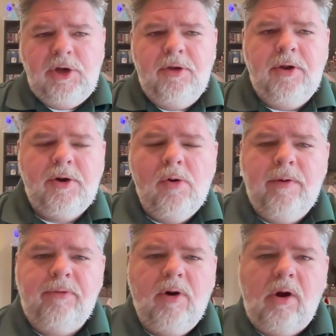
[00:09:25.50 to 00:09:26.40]
they're
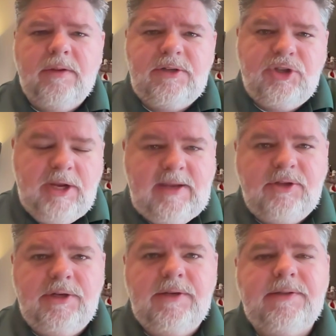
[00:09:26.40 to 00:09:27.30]
going through all these
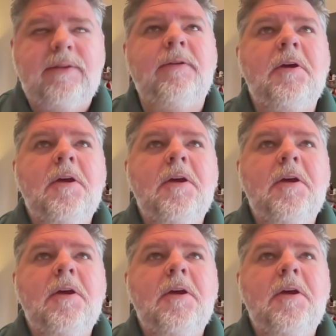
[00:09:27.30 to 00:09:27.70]
changes and